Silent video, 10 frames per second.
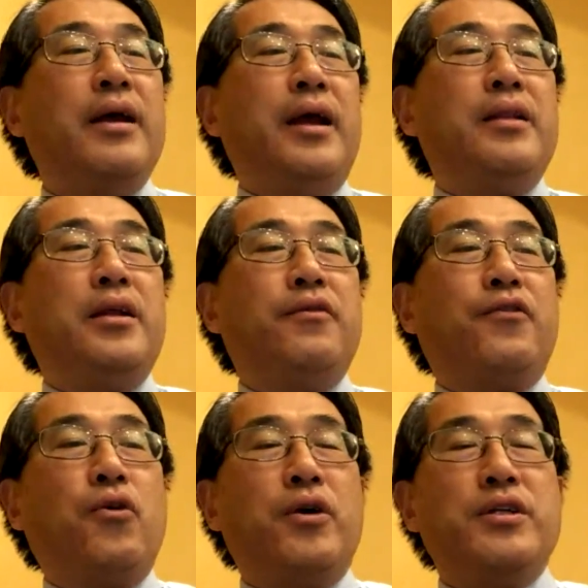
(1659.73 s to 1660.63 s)
And then, of
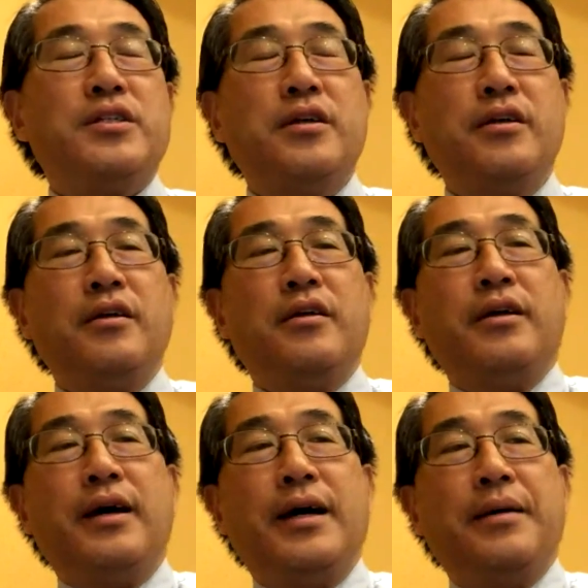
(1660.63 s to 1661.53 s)
course,
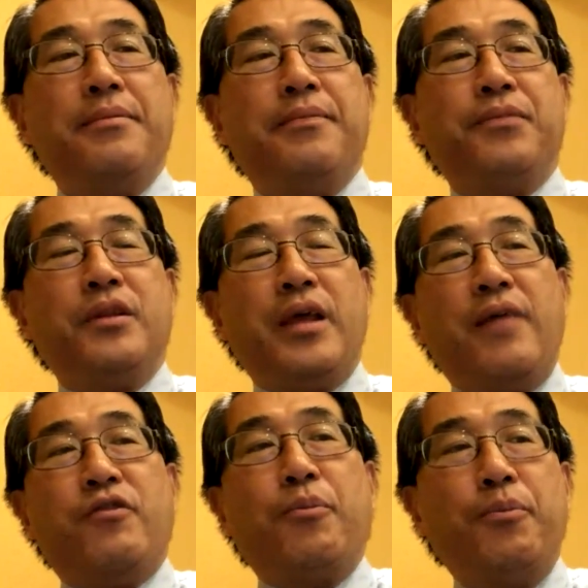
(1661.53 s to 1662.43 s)
they have to